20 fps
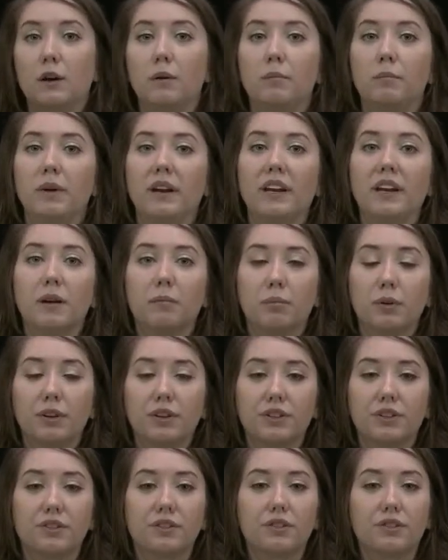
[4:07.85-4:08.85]
Make it
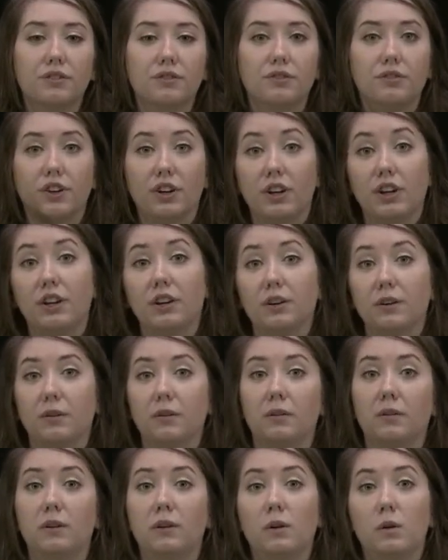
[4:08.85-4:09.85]
personal for you.
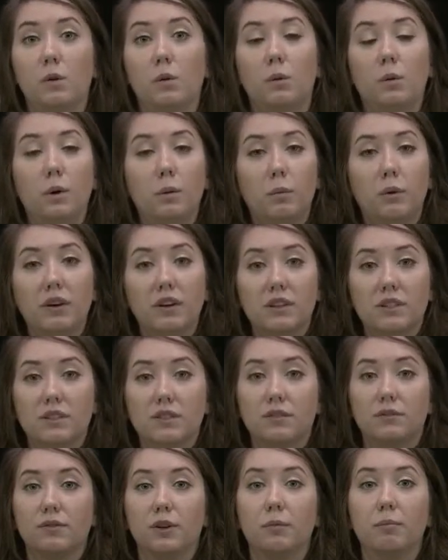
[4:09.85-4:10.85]
What
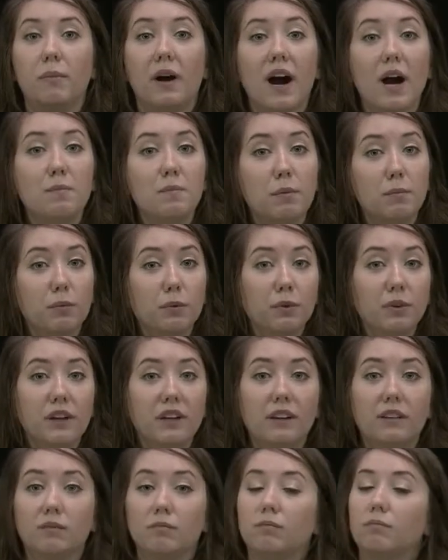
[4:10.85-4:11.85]
works for my
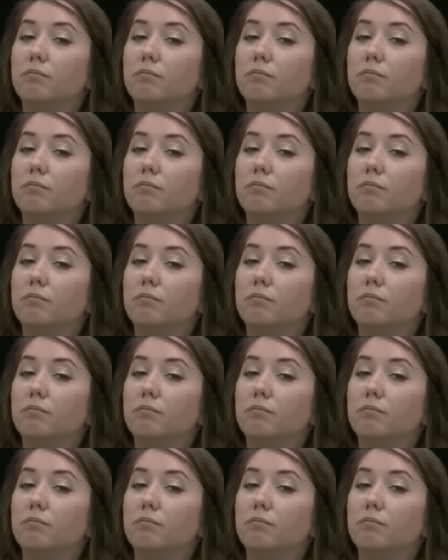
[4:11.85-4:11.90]
memory